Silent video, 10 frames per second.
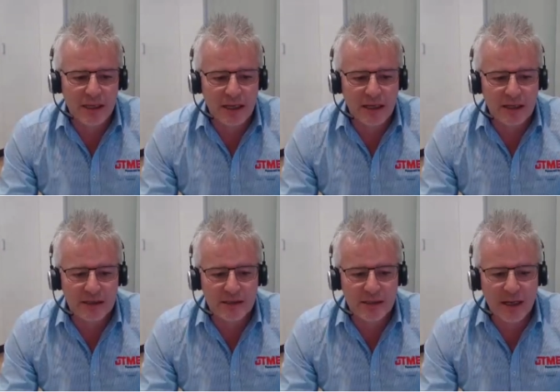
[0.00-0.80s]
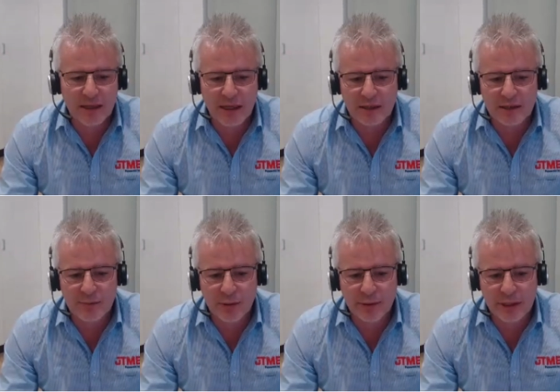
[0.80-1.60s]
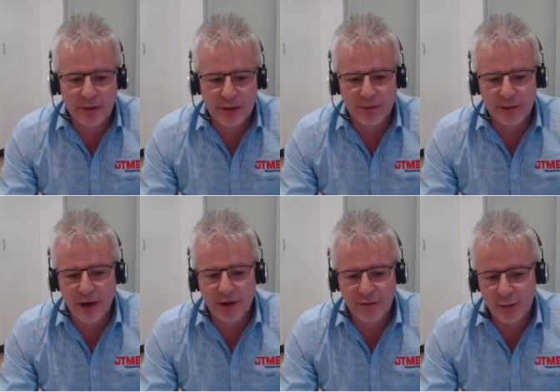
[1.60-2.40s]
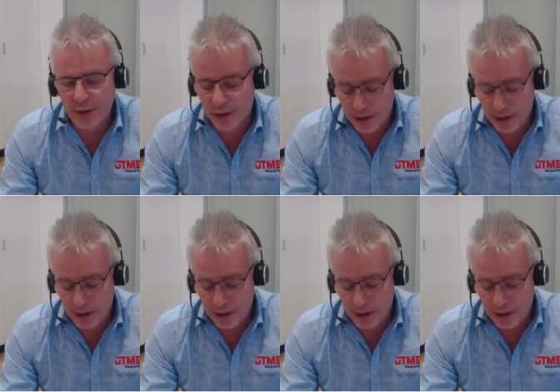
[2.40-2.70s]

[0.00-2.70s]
and uh, yeah, it's probably critical going forward.